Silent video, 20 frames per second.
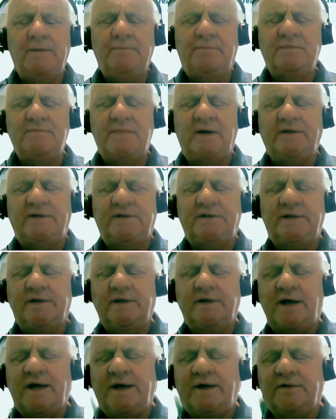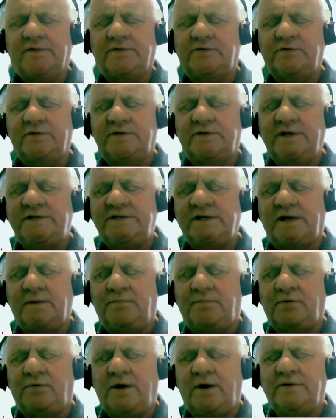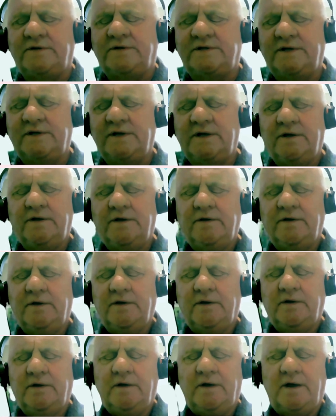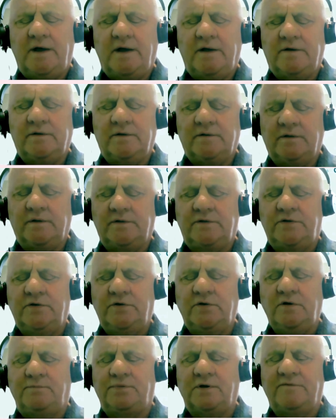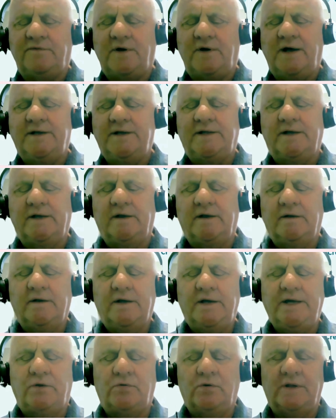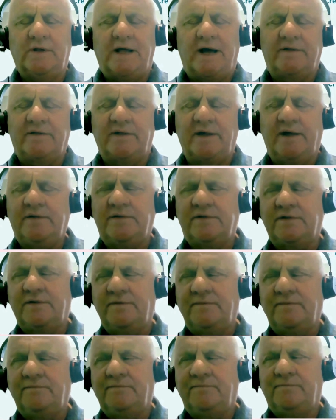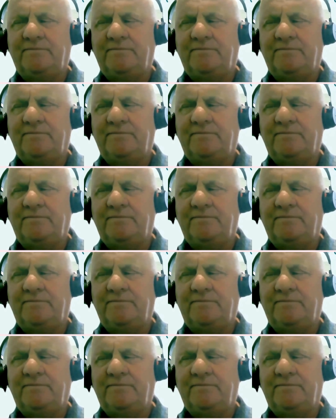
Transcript: implementing a strategic approach to providing equal access,